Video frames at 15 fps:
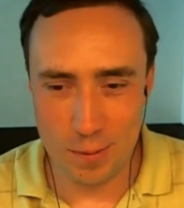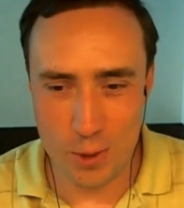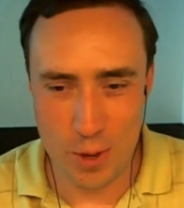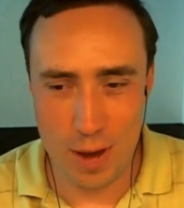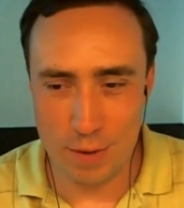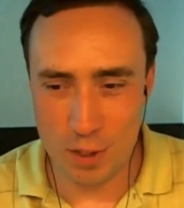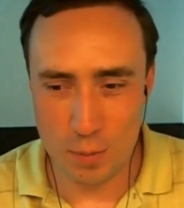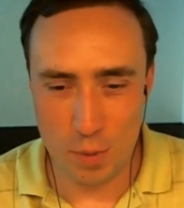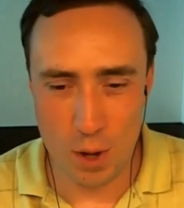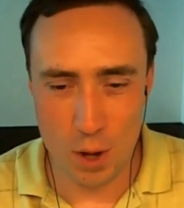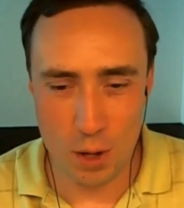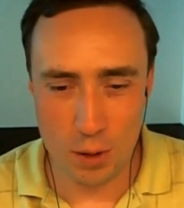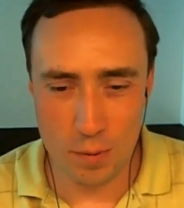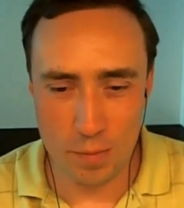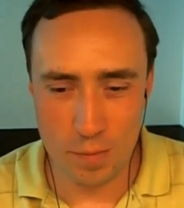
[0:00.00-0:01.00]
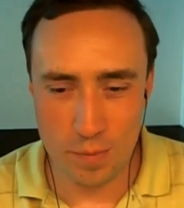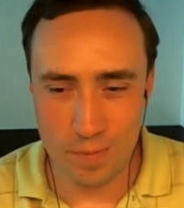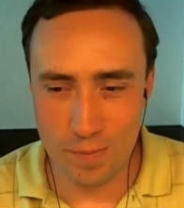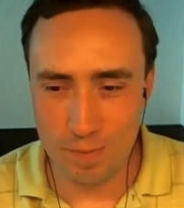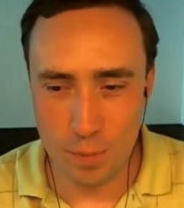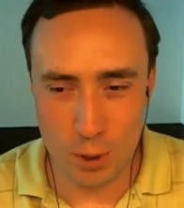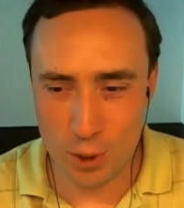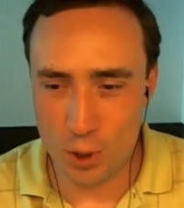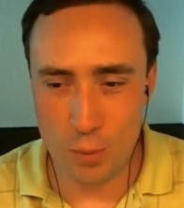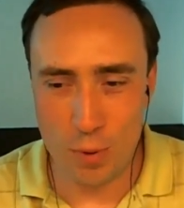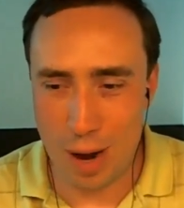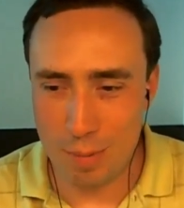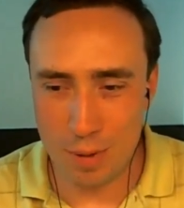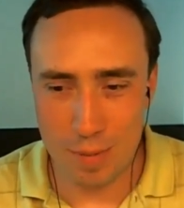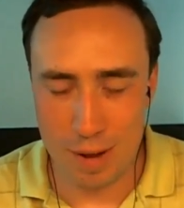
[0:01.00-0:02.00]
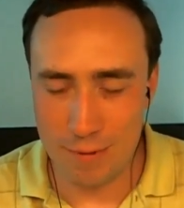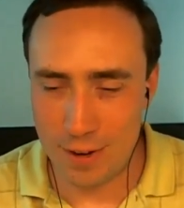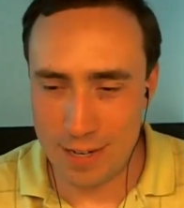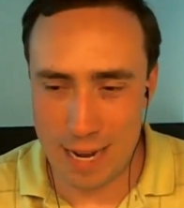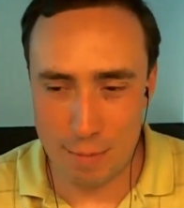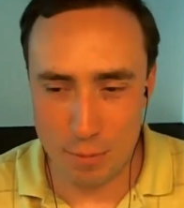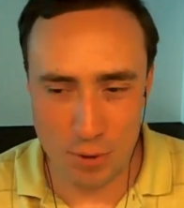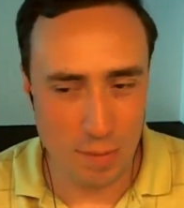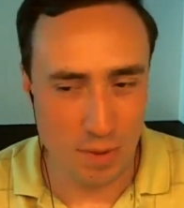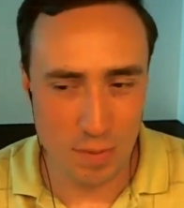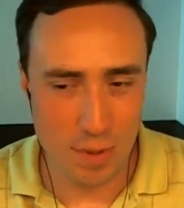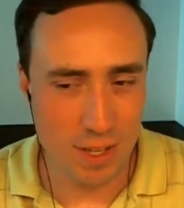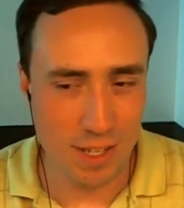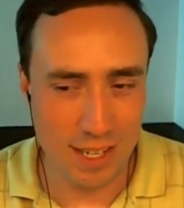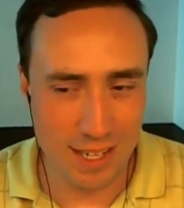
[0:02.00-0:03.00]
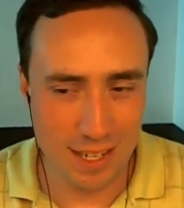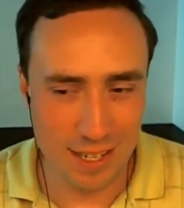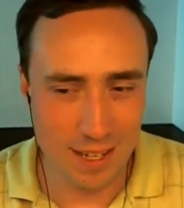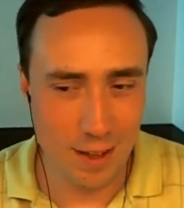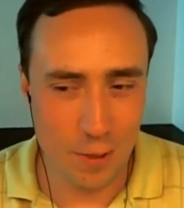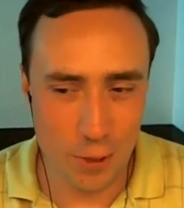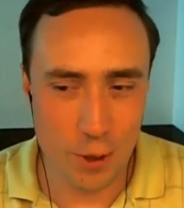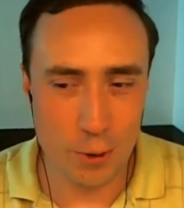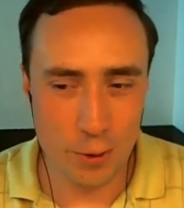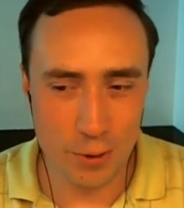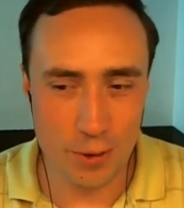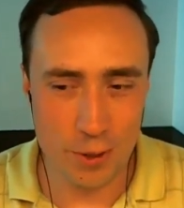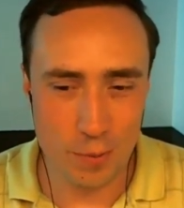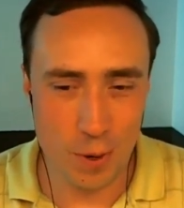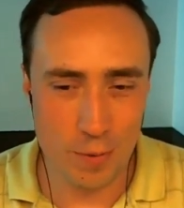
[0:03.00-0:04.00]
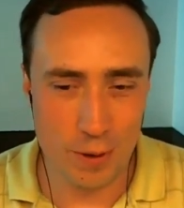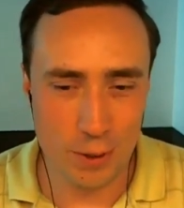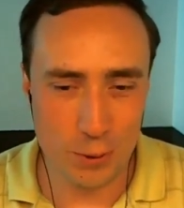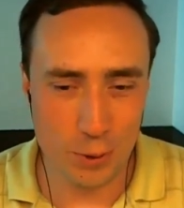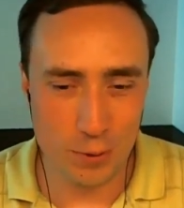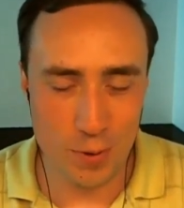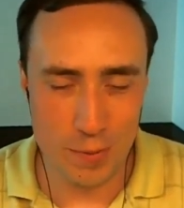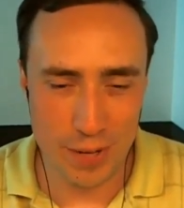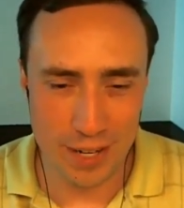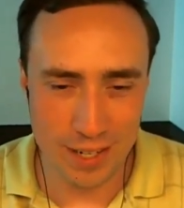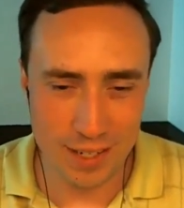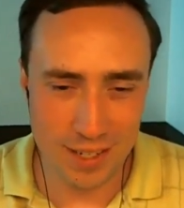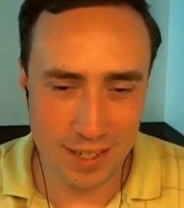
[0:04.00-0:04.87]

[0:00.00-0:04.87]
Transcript: when you have a small personal problem, I find AppScript to be the, the, the perfect tool for me.